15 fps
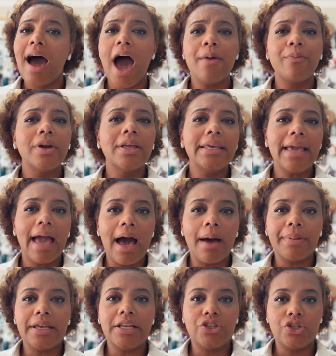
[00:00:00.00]
I'm really
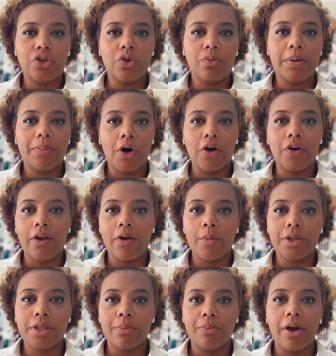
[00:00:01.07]
happy to be partnering
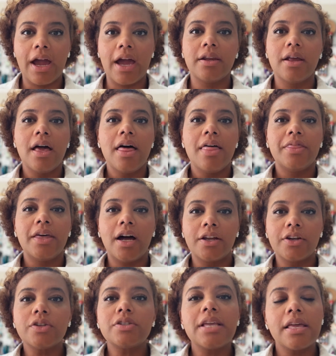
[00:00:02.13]
with a brand that
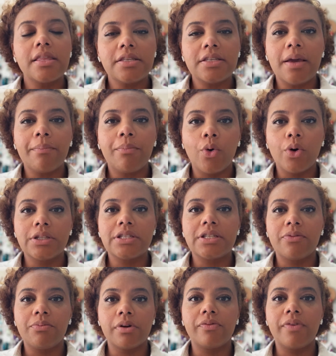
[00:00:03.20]
understands the importance
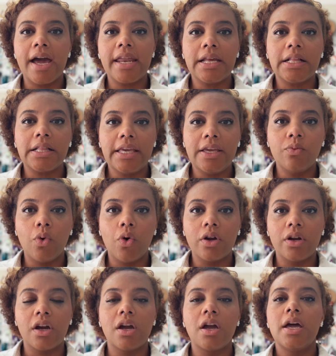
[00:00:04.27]
of providing clean
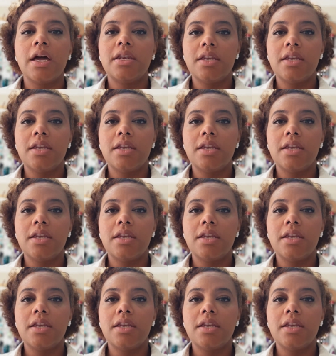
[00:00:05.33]
water,